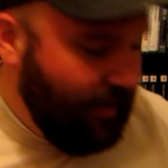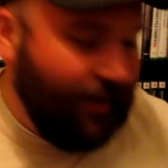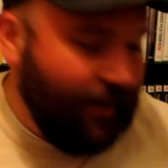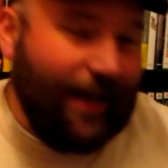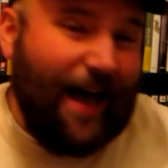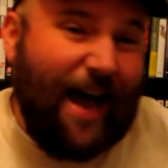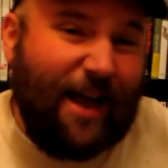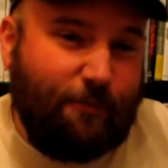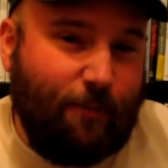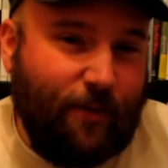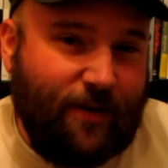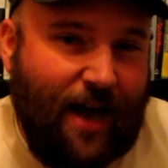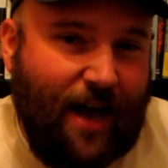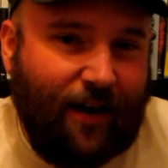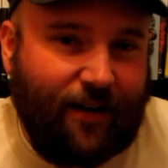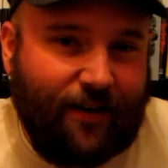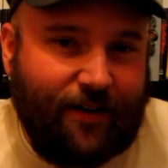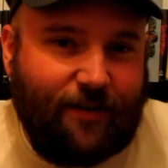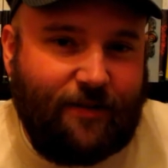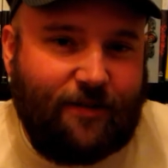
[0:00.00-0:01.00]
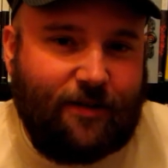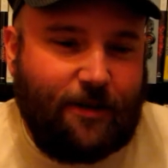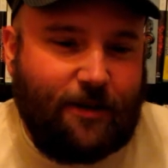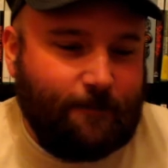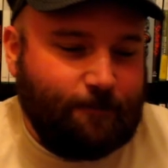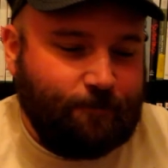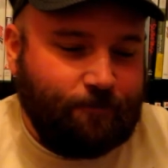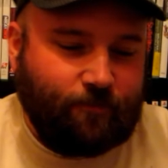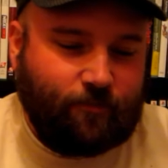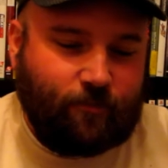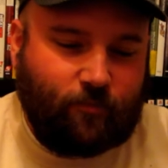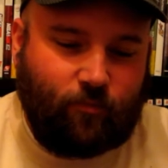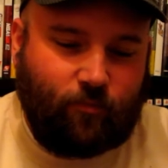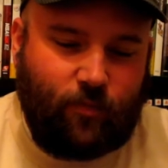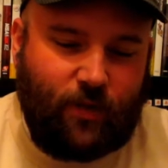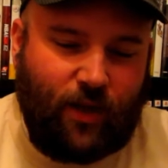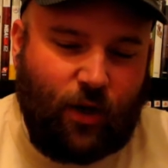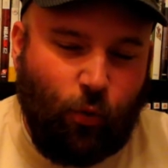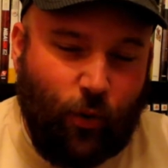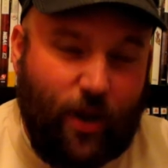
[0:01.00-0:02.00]
Last but not least,
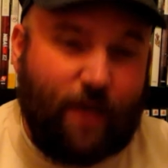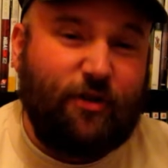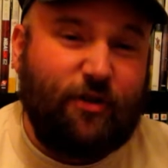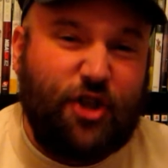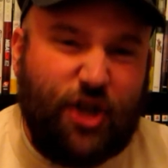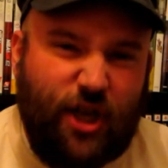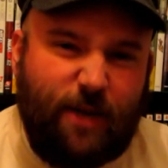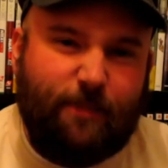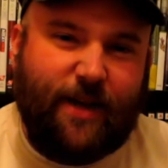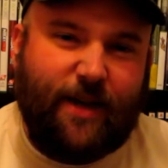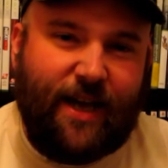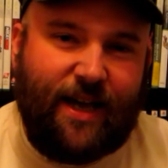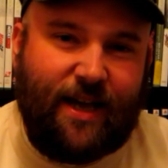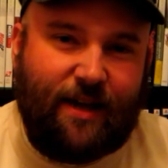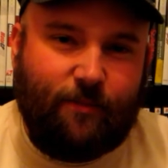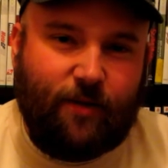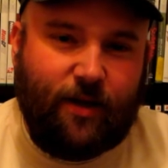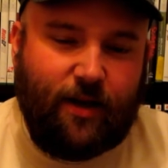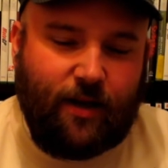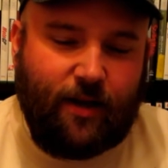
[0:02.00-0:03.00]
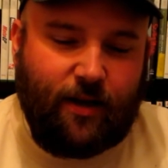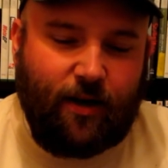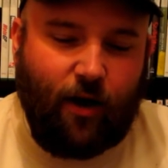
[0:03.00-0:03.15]
we have a cheap game